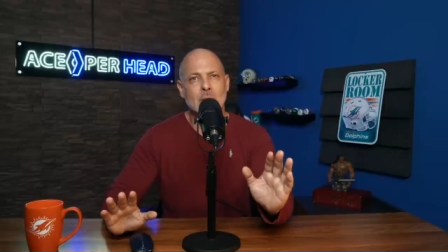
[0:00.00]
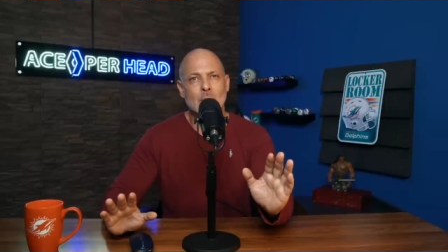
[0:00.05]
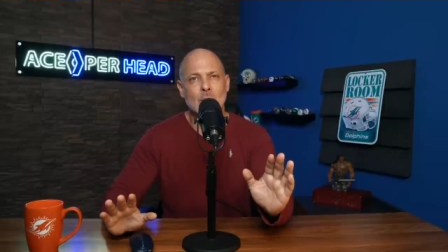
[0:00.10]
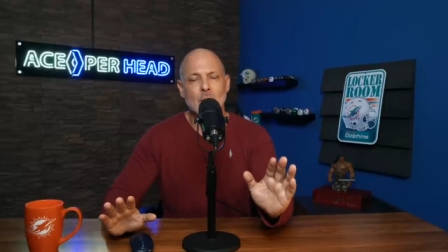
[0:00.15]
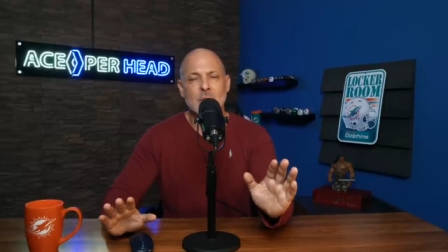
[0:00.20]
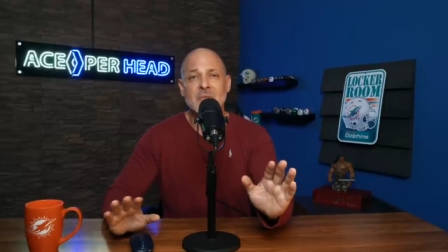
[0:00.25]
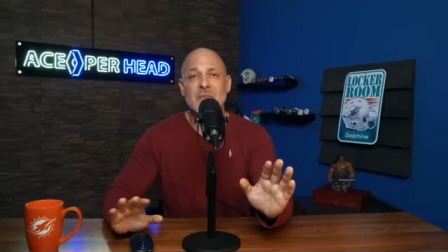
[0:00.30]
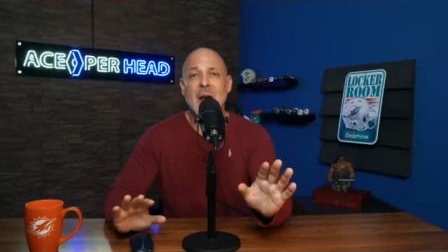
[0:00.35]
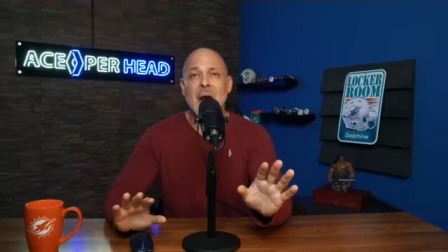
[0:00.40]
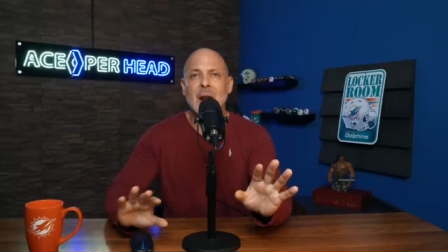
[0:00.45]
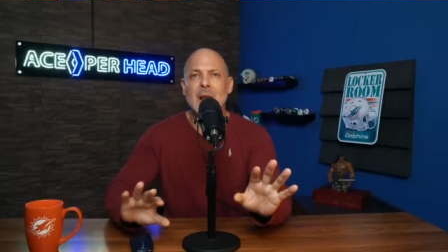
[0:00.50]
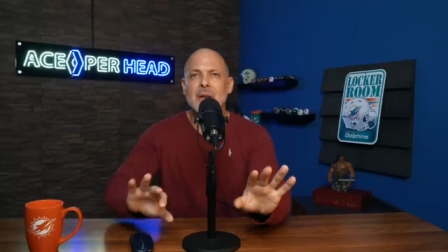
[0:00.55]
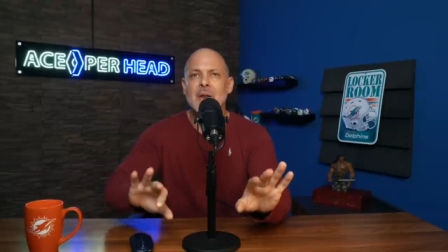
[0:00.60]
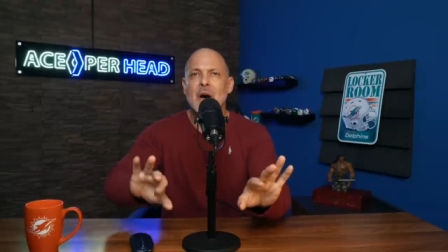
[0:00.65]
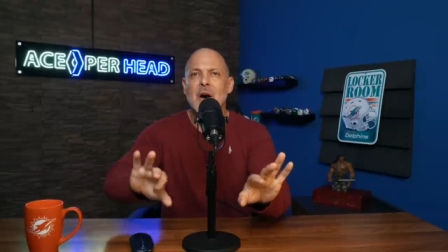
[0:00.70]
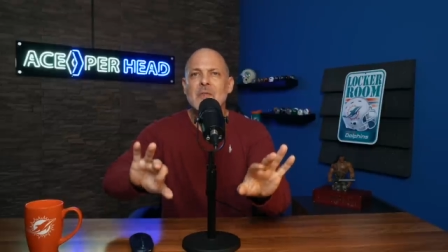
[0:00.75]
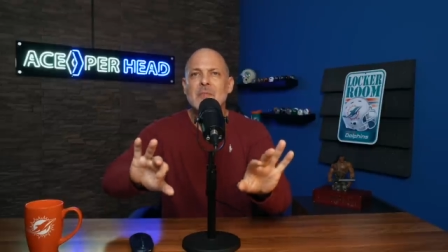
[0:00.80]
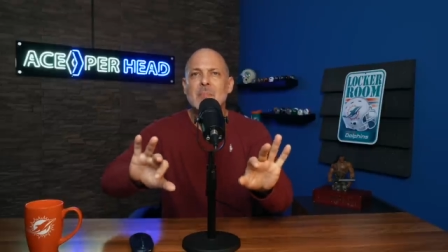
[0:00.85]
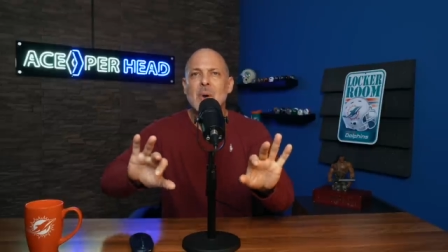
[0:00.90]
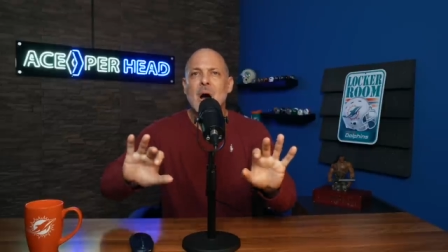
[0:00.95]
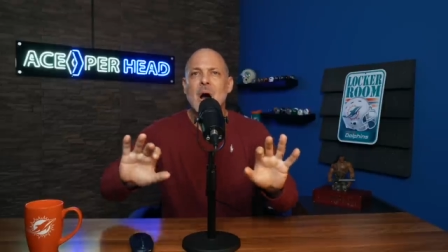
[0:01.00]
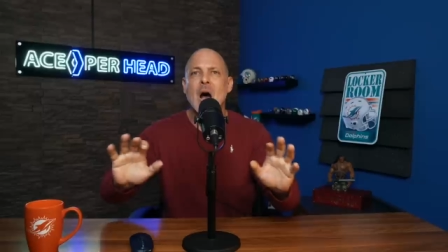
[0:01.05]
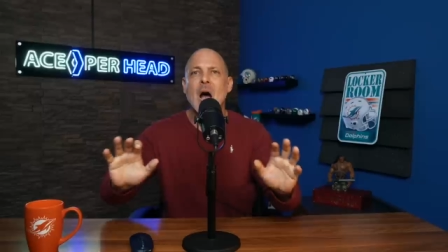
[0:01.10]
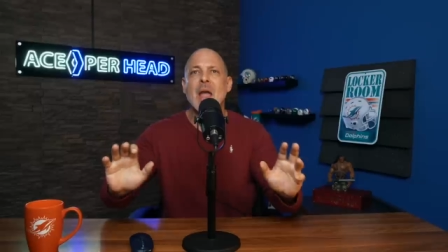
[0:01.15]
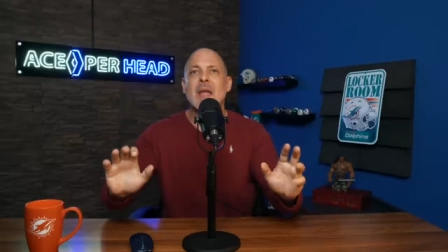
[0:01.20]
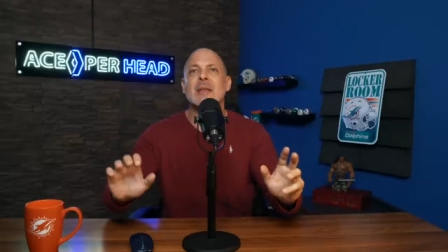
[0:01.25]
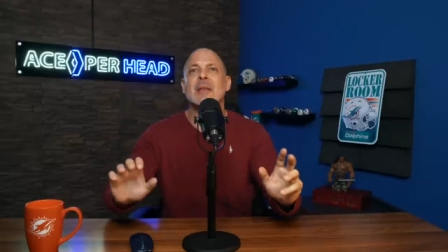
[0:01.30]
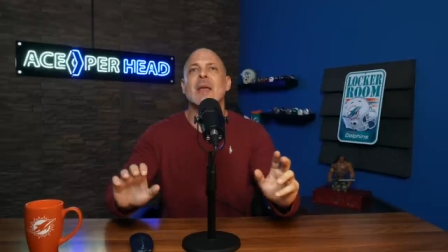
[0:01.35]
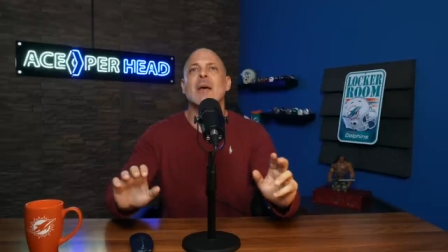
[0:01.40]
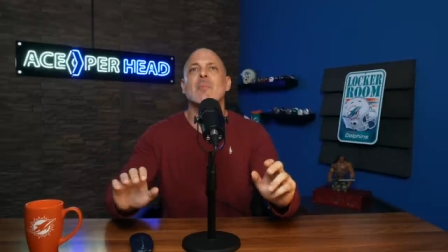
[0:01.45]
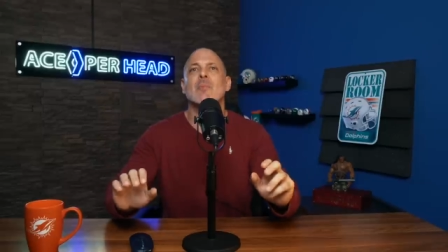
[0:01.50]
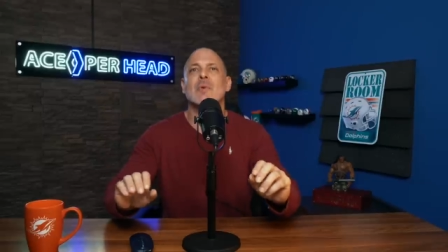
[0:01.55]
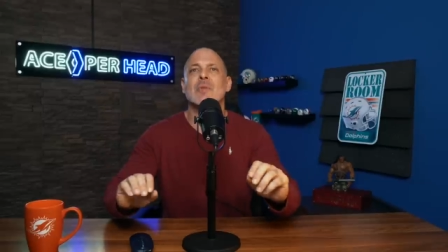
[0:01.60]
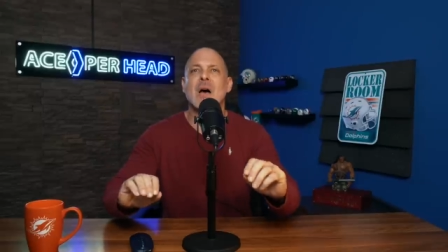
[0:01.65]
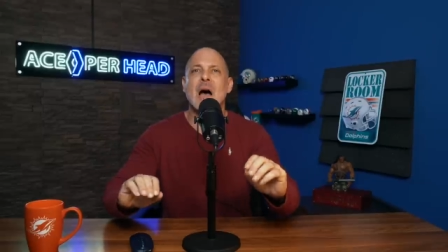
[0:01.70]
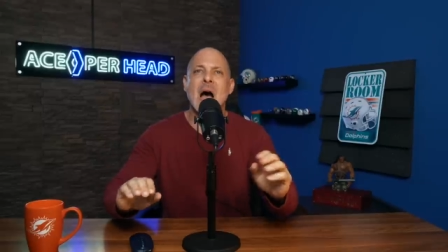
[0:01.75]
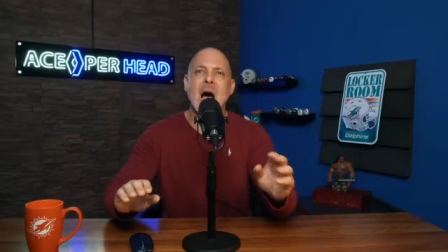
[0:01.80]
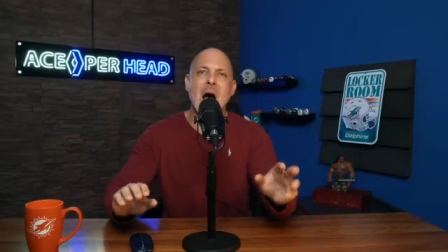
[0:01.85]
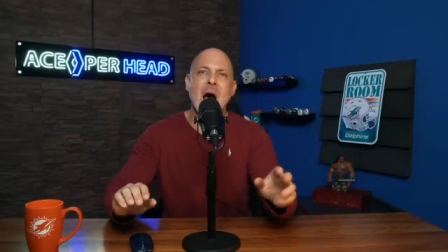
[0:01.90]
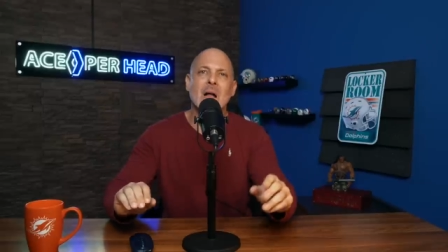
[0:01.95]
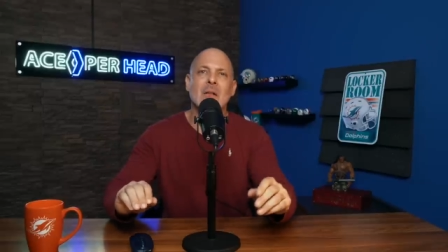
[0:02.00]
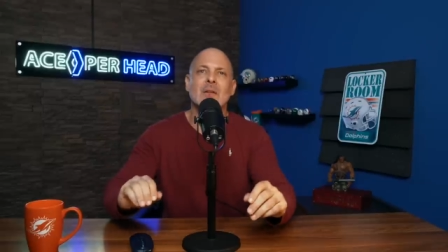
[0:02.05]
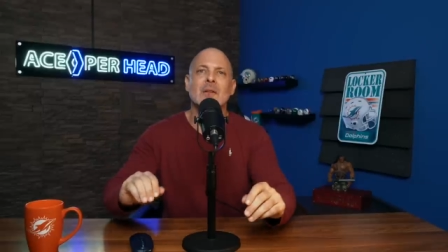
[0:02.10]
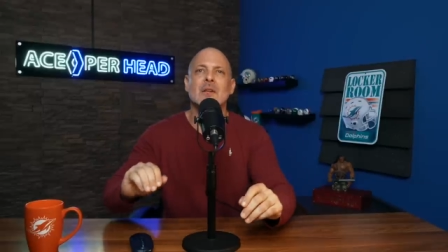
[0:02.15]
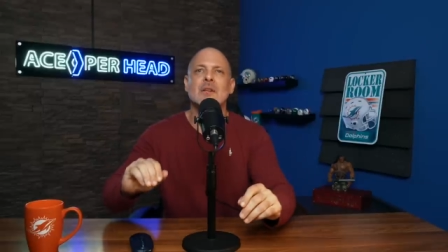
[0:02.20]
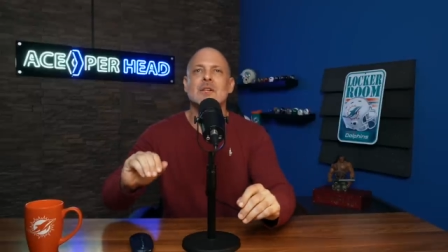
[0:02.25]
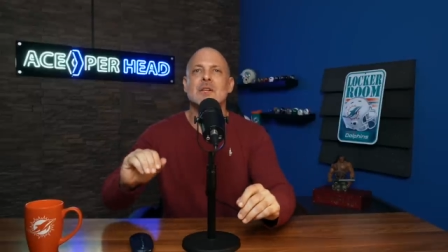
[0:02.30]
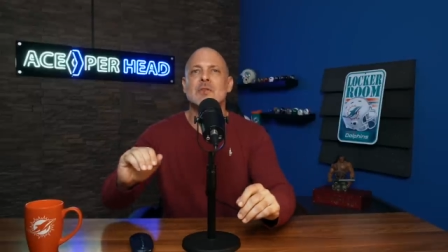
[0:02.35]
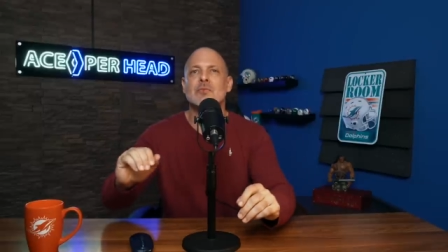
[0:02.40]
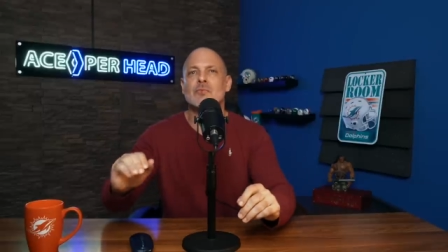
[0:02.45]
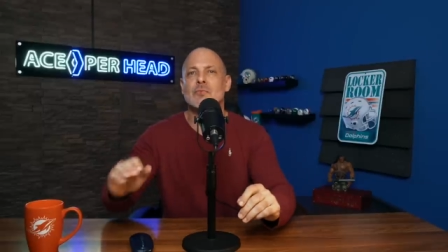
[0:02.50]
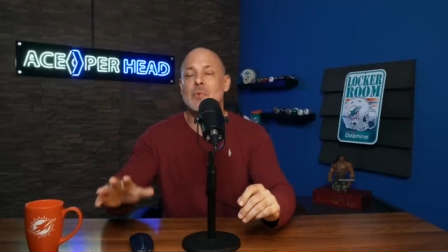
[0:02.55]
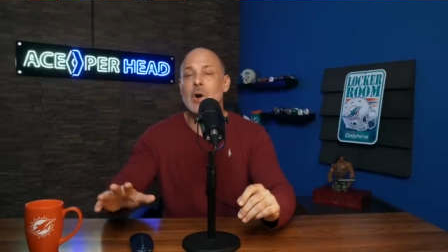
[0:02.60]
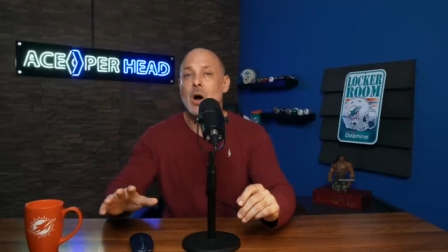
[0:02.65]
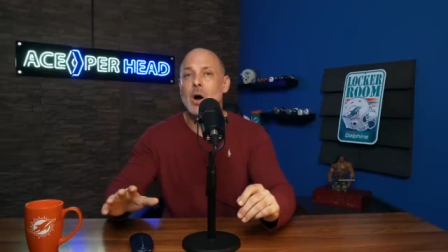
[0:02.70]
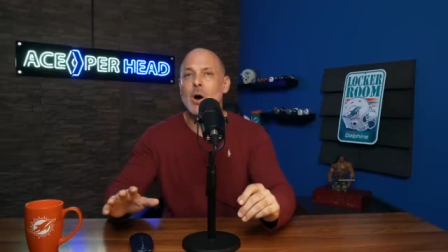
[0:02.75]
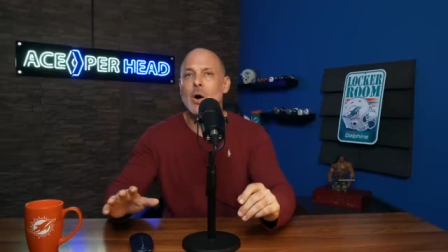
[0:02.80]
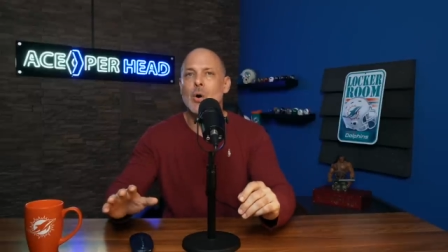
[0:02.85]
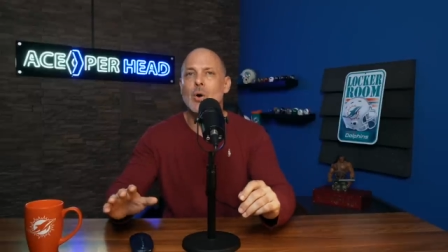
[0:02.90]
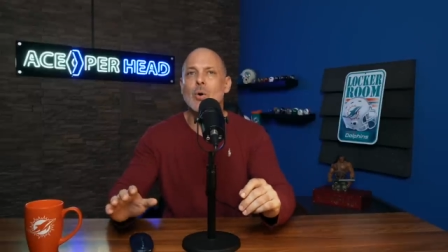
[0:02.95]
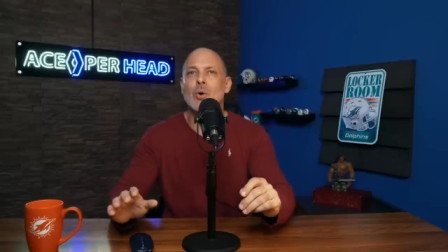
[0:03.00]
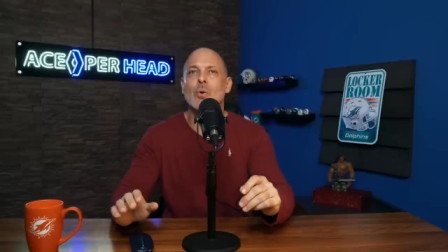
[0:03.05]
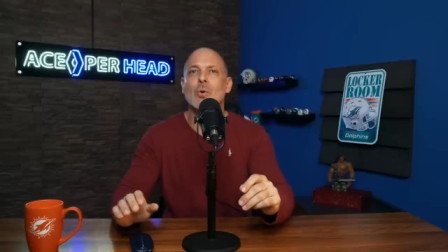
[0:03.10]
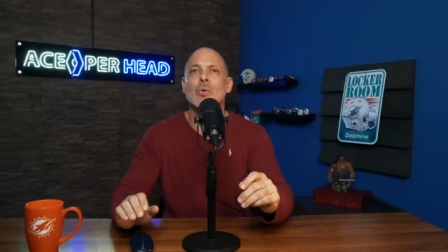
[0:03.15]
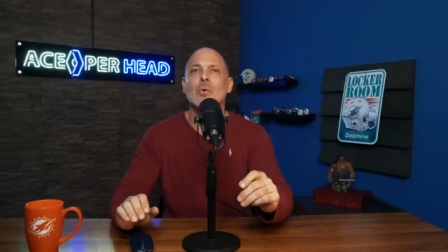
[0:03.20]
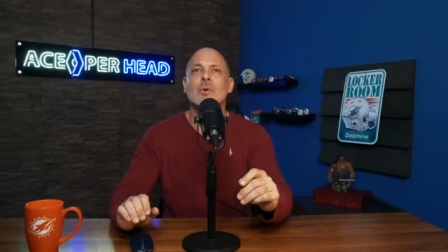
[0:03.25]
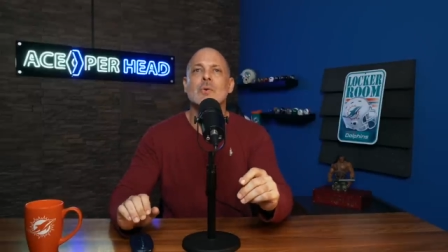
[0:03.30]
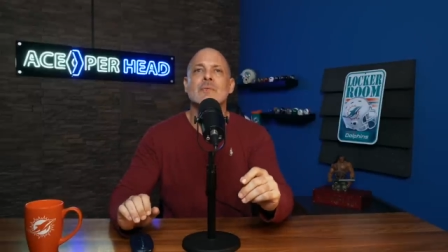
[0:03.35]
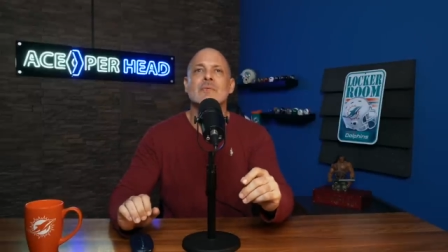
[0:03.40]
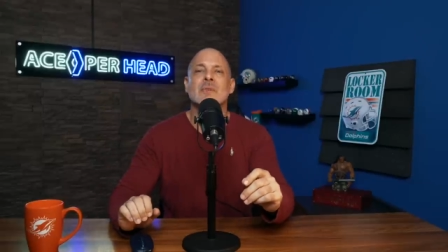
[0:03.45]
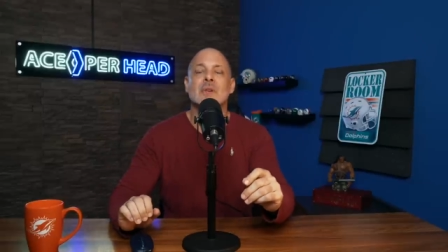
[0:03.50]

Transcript: We've got enough behind them with Holland and Rowe